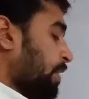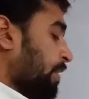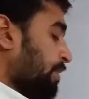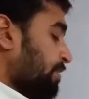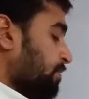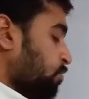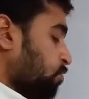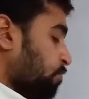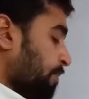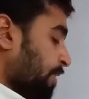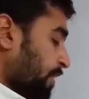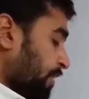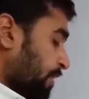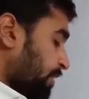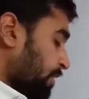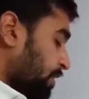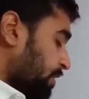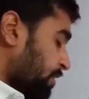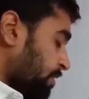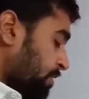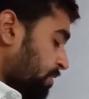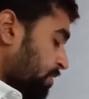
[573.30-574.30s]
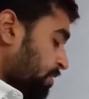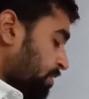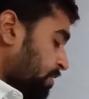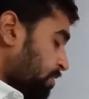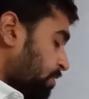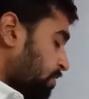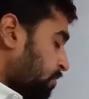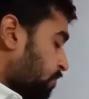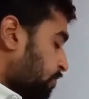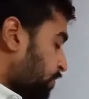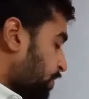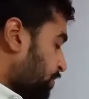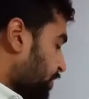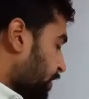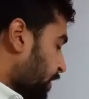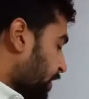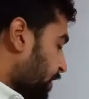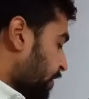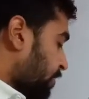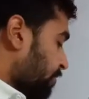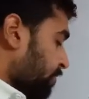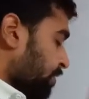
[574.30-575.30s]
next numerical which
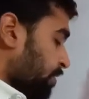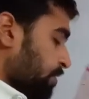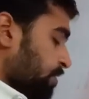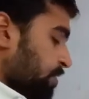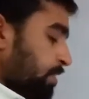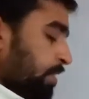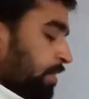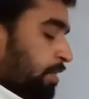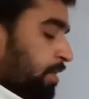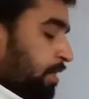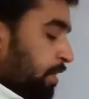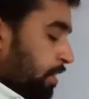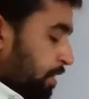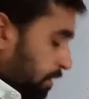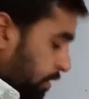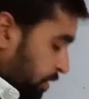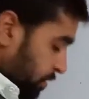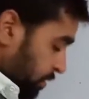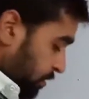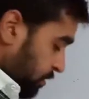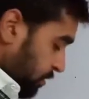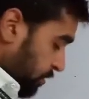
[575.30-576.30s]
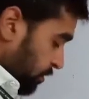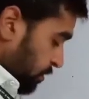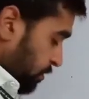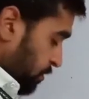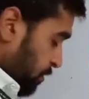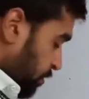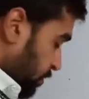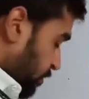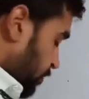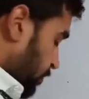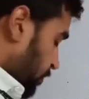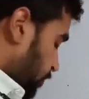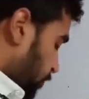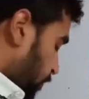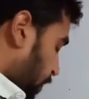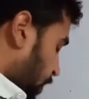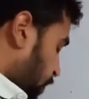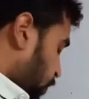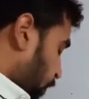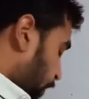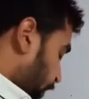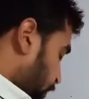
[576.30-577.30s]
I have considered, we
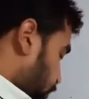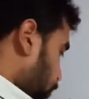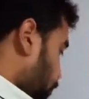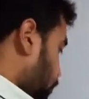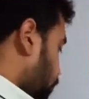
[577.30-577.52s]
are going to